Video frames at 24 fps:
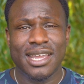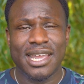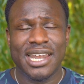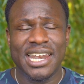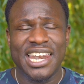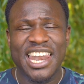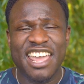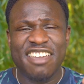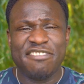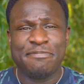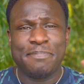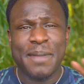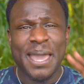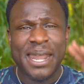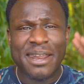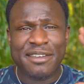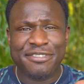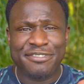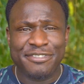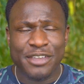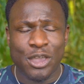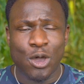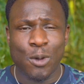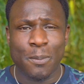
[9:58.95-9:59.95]
Live better,
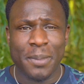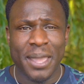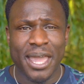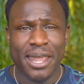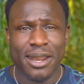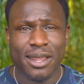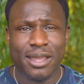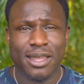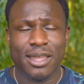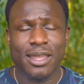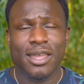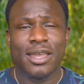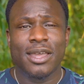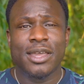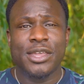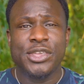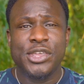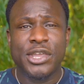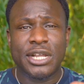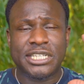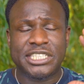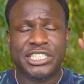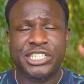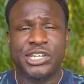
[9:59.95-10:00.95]
feel better.
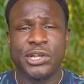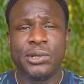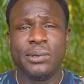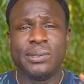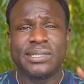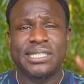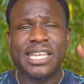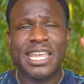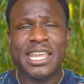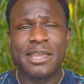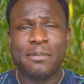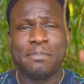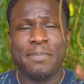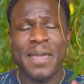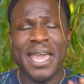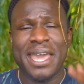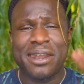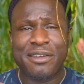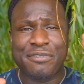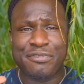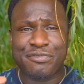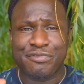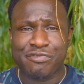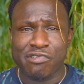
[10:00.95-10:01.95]
You're choosing
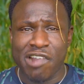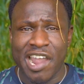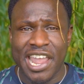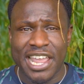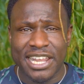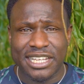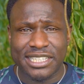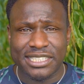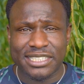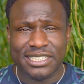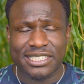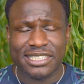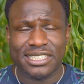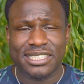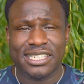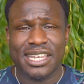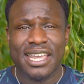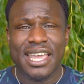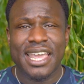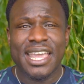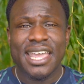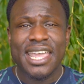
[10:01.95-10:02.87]
better friends.